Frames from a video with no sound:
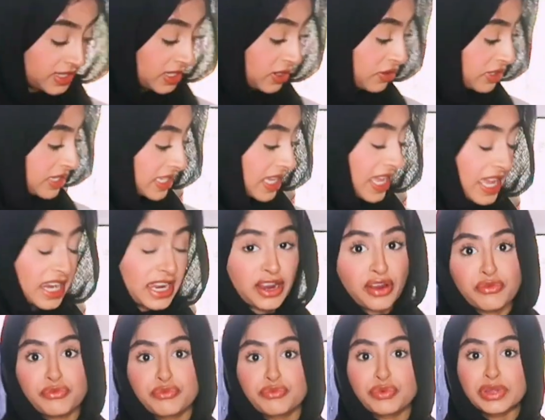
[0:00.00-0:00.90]
secret to
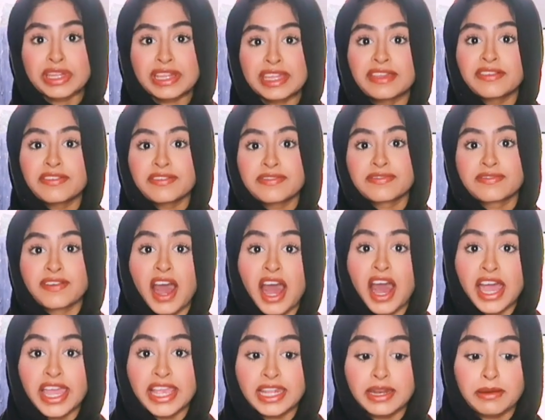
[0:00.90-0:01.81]
getting a really
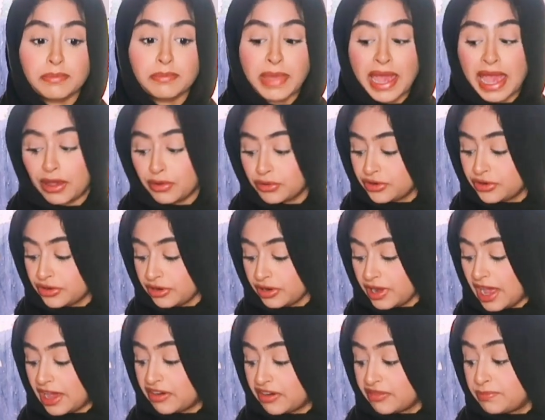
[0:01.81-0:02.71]
fine
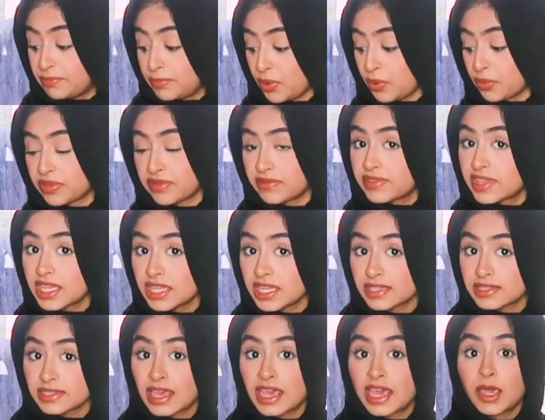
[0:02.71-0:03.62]
powder out of both of
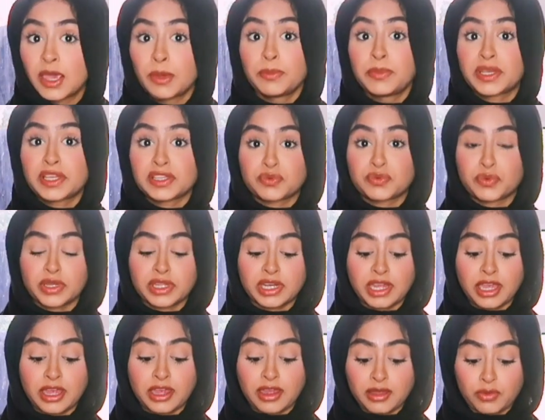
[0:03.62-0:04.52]
these, because we
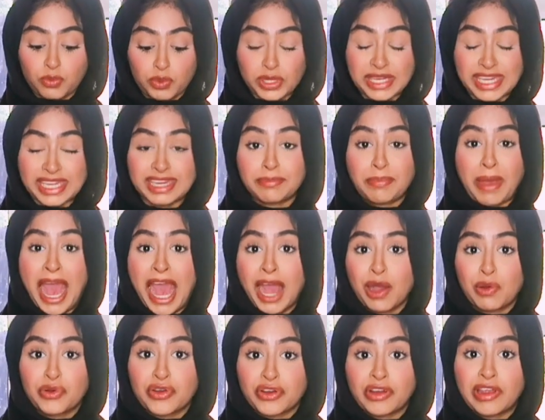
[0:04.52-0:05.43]
need a
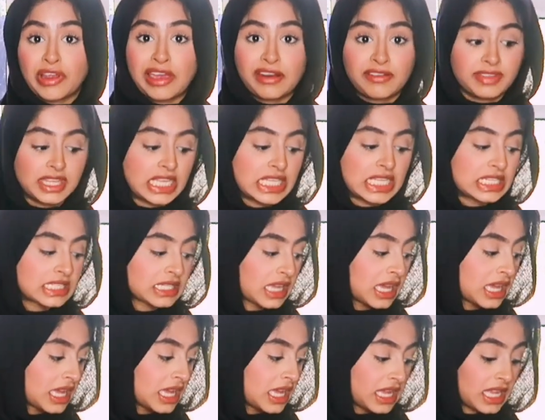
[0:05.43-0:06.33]
powder out of these,
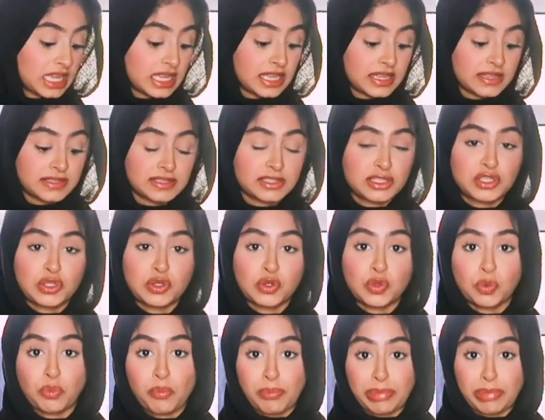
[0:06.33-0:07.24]
is
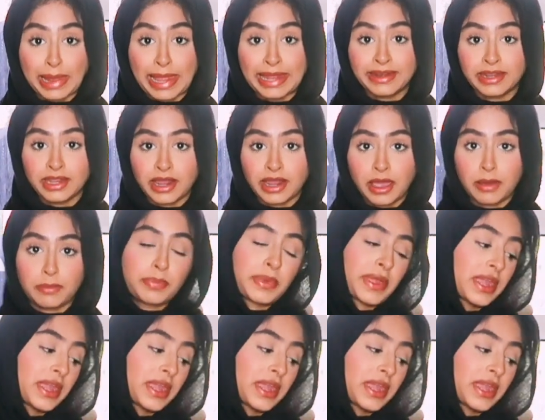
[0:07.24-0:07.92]
to blend it up.